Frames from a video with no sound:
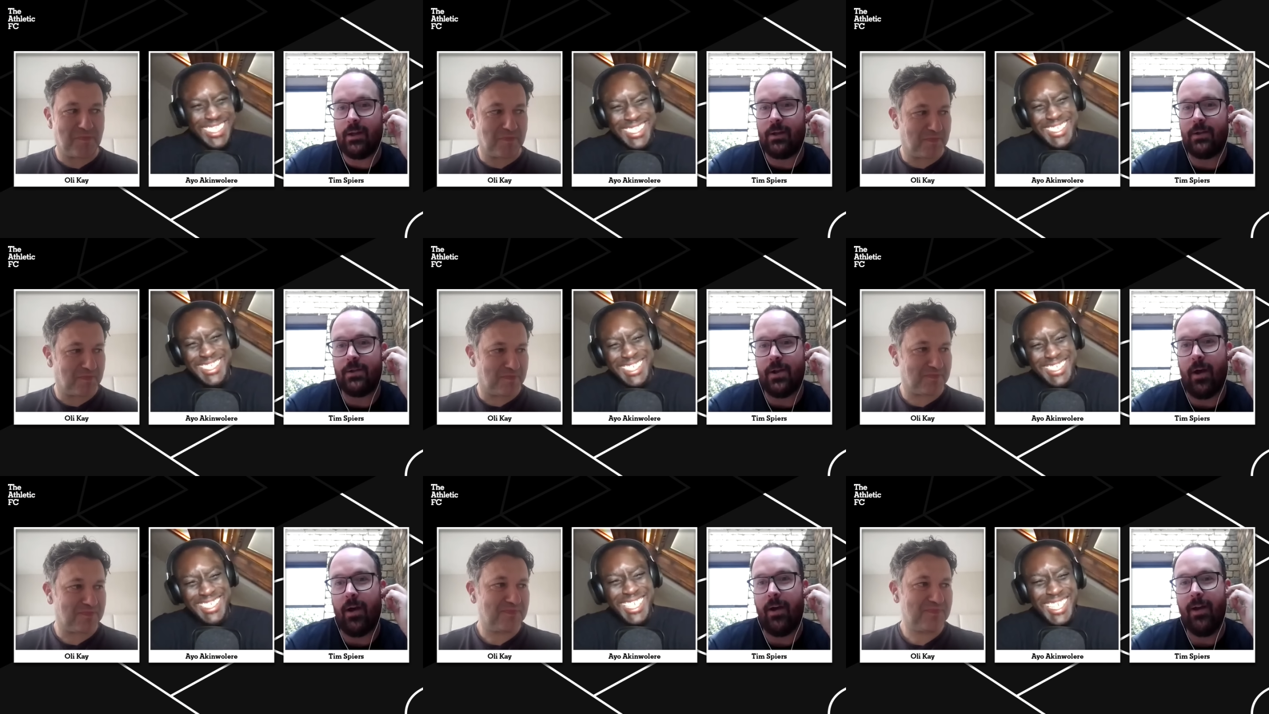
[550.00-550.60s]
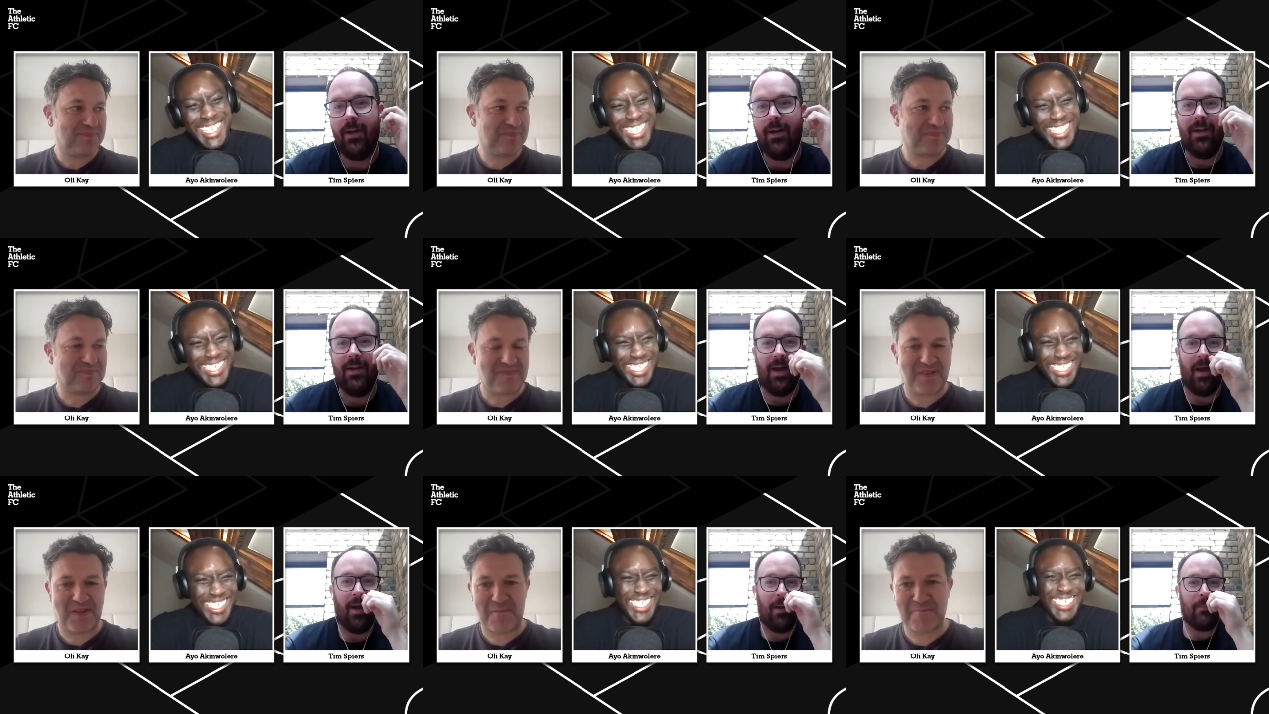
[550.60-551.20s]
Speaker 1: of Qatar,
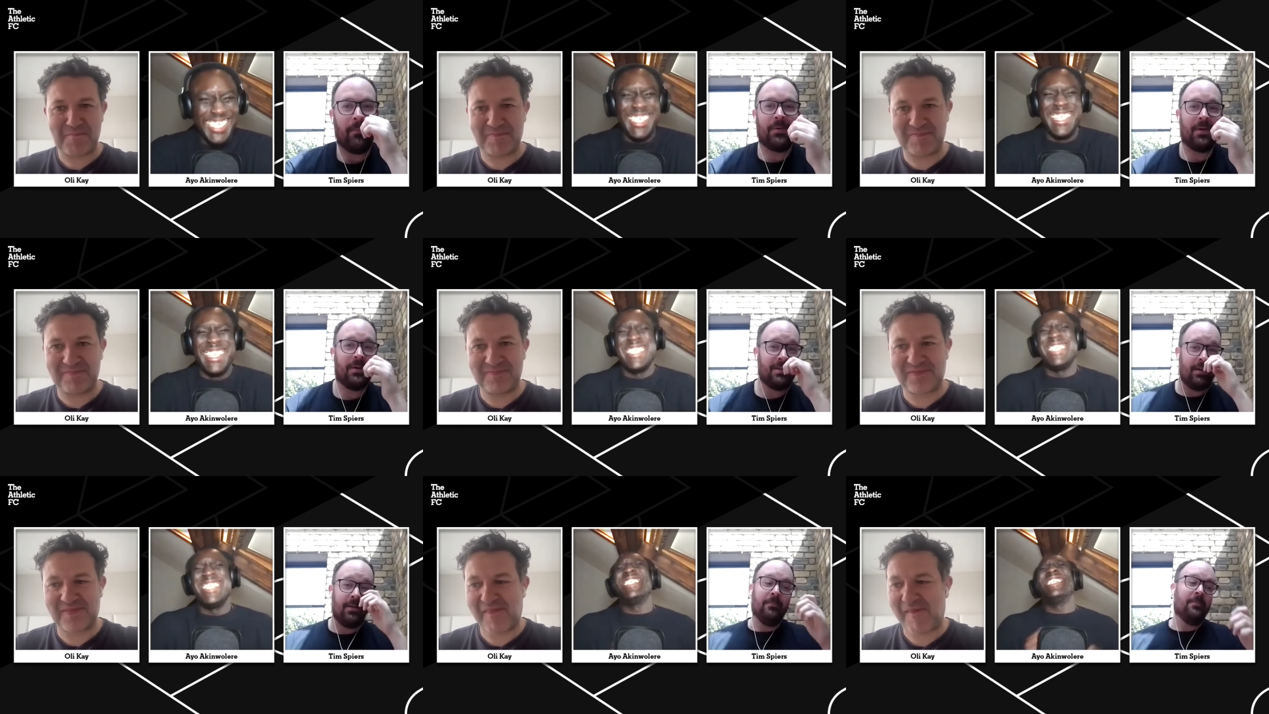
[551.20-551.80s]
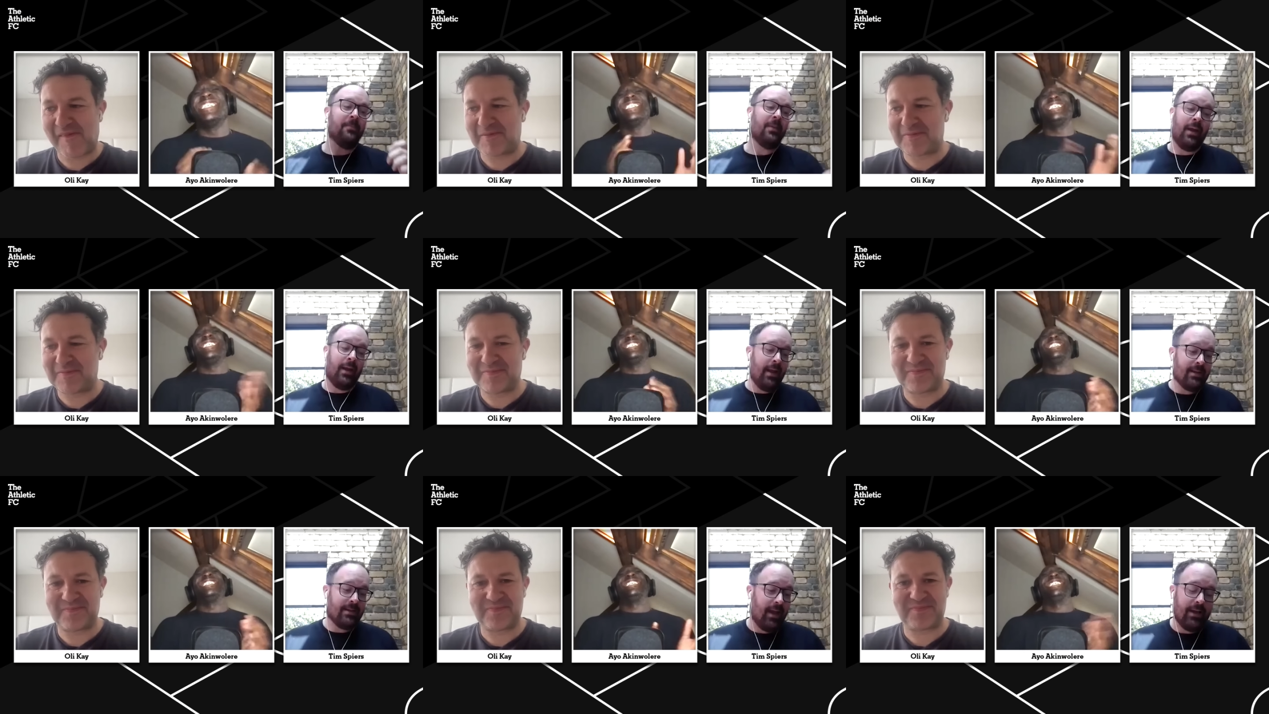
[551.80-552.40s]
because
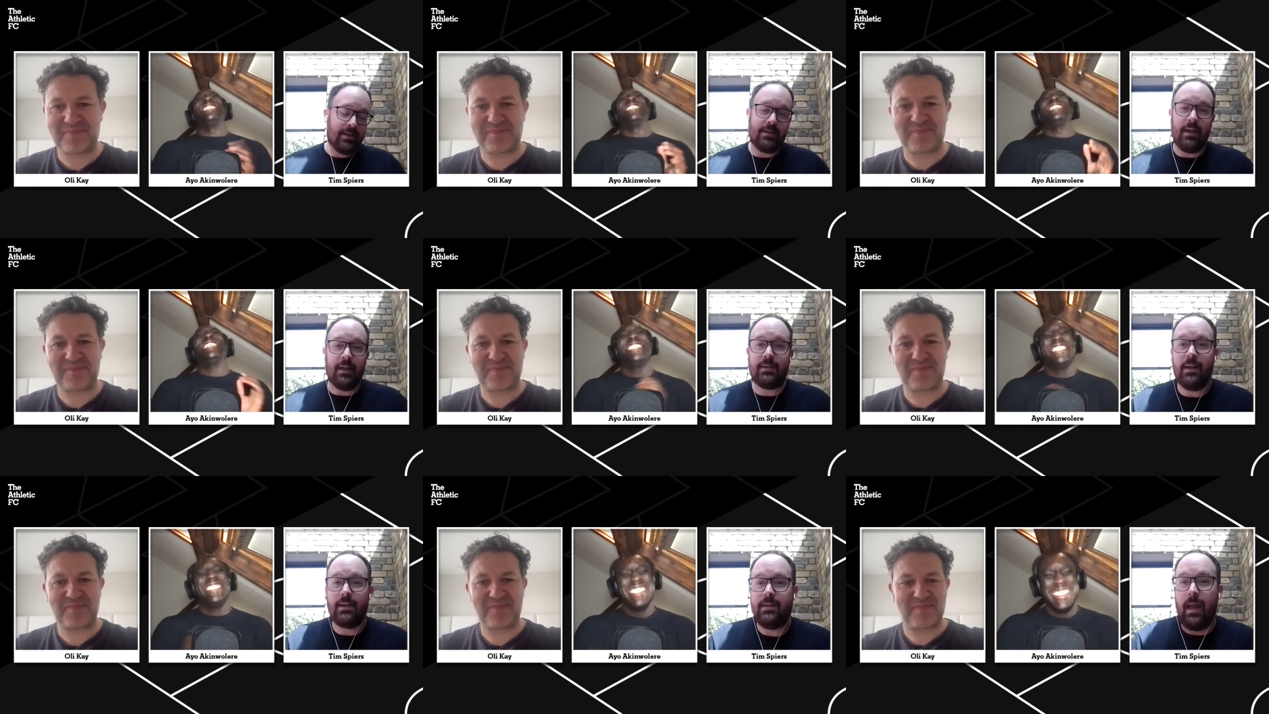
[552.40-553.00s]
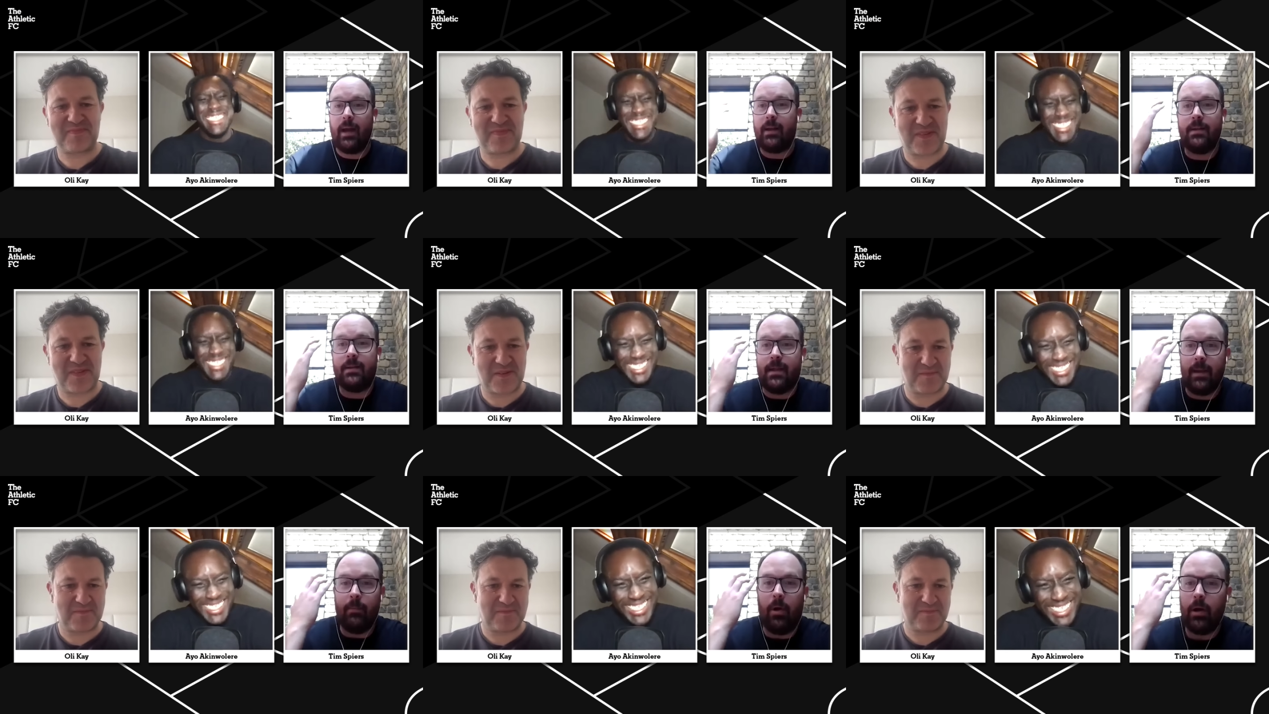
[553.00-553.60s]
it's exactly the
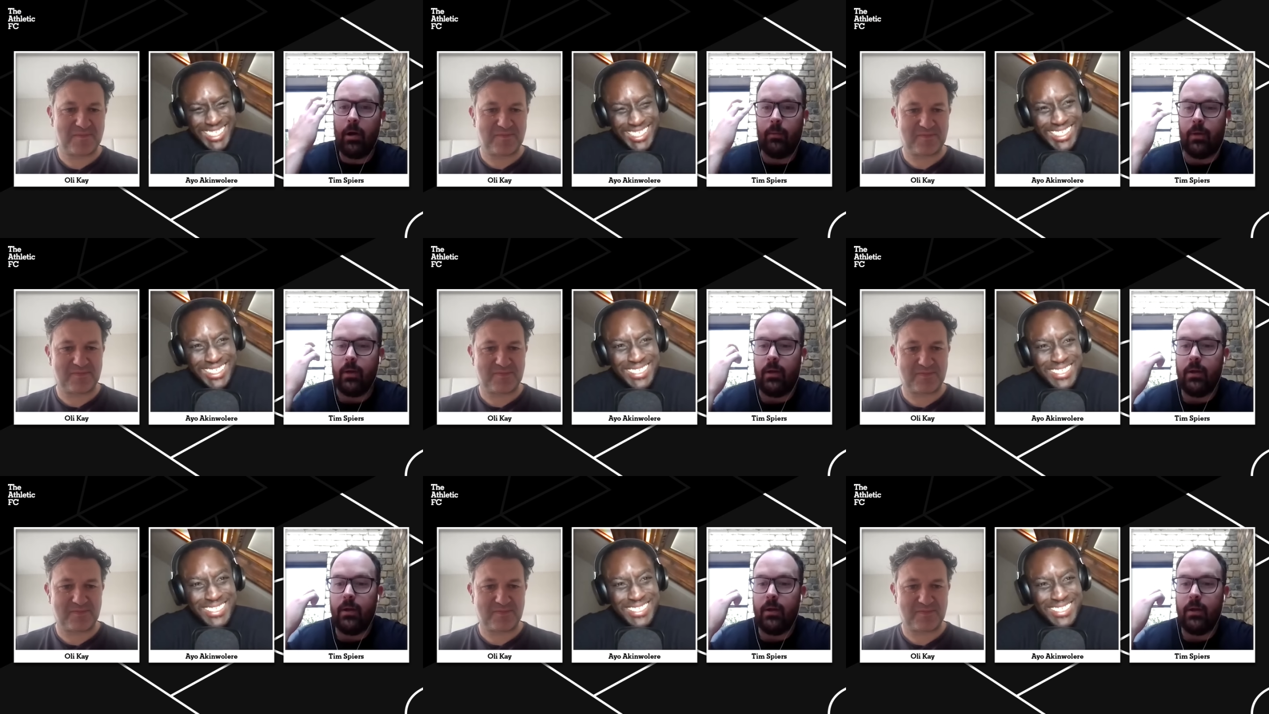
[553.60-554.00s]
same argument